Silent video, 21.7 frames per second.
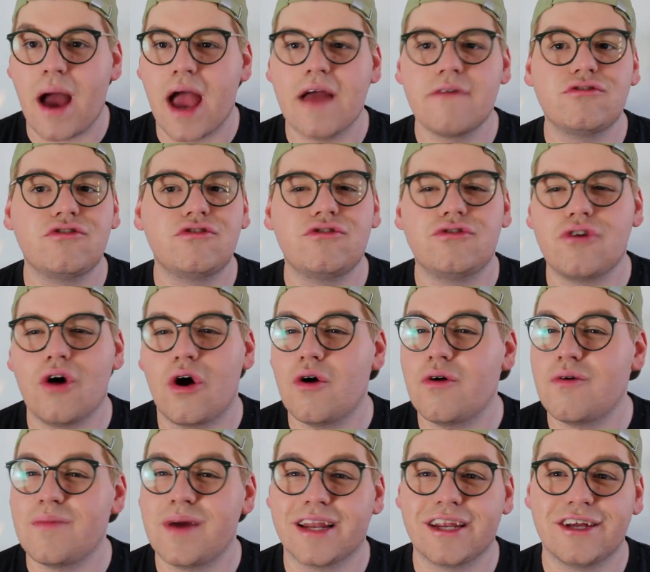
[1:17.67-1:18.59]
I have
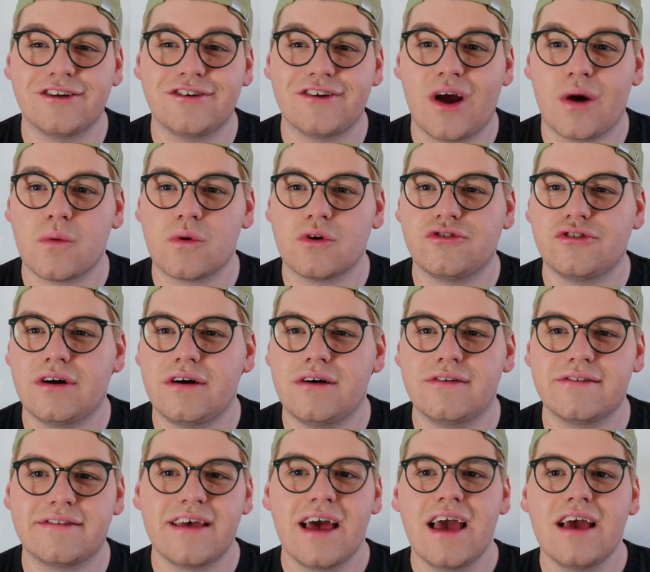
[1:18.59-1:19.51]
so many shower
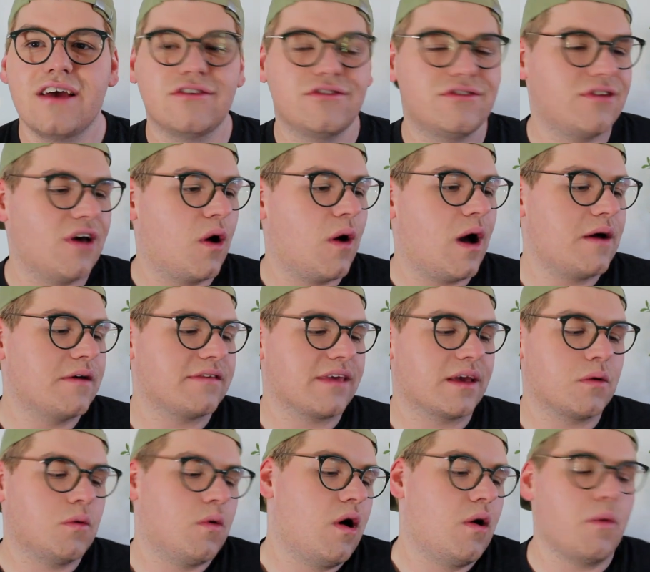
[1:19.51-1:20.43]
gels. So I was
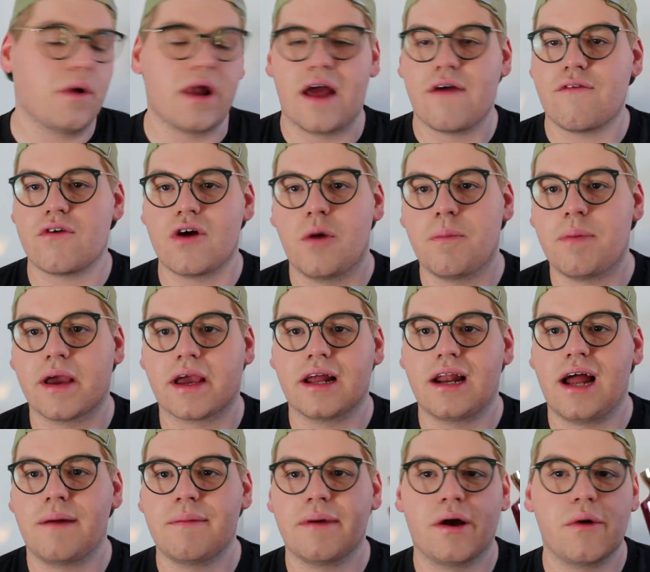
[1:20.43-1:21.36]
like, well, whatever, I'll pick
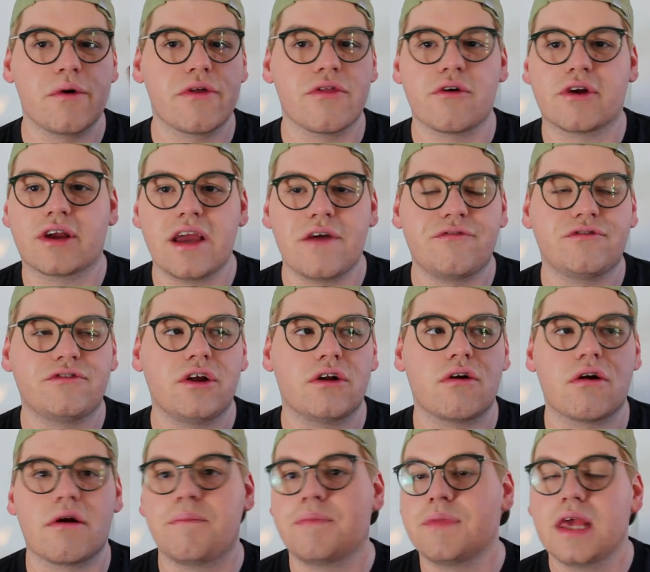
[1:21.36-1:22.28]
it up. I'll either gift it
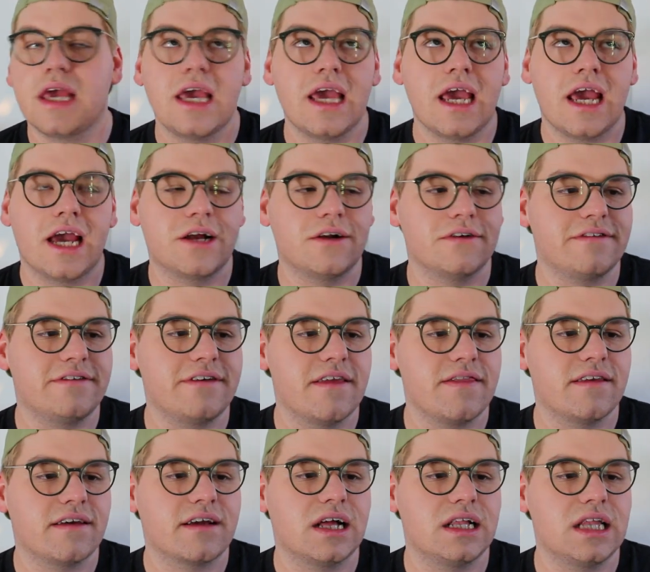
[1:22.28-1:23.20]
or it'll sit
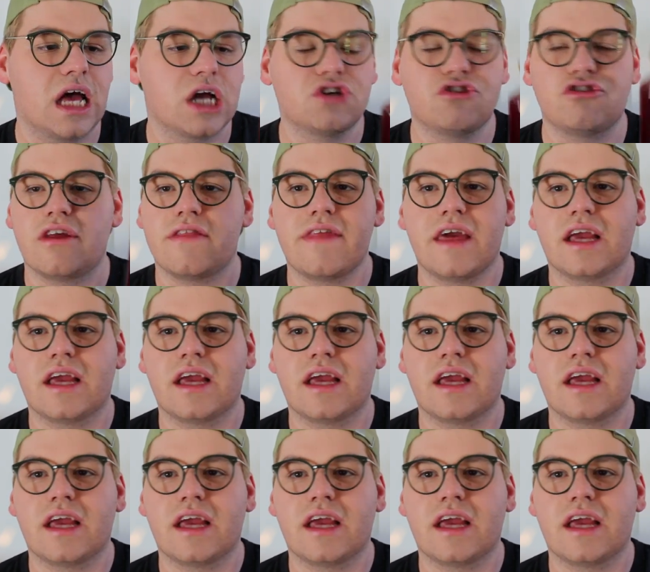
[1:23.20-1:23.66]
in the collection.